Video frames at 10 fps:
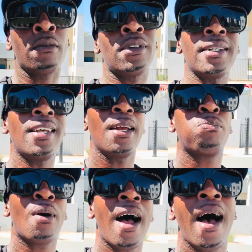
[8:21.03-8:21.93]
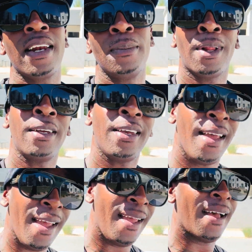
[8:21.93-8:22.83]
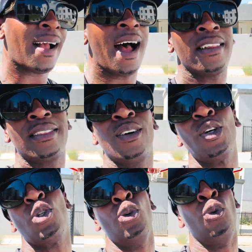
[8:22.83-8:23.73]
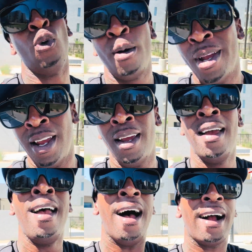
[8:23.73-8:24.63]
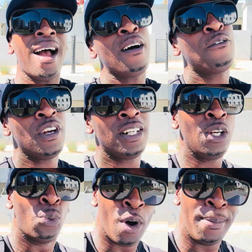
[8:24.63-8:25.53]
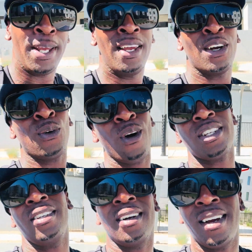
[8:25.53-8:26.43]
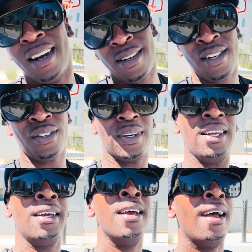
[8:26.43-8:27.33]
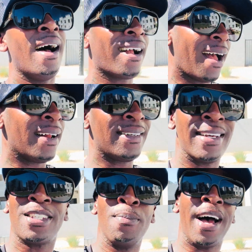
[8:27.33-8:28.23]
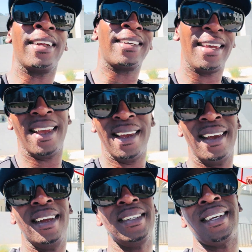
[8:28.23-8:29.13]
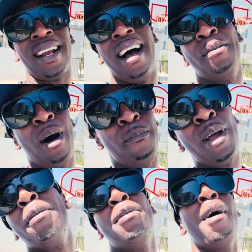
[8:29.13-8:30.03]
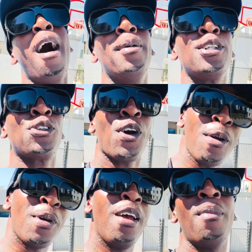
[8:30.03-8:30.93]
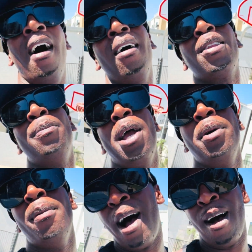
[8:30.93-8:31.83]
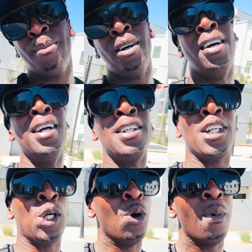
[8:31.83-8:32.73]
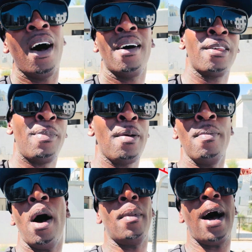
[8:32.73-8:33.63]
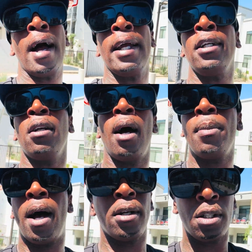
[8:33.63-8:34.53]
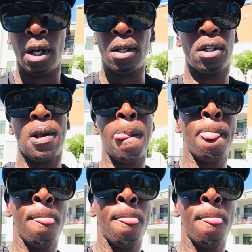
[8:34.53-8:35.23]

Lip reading: They take pride. They be like, yeah, I got 32 women. I got 50 women across the country. I got this amount of kids. I got my baby mama tripping, my other baby mama. She called my other baby mama. I'm not judging.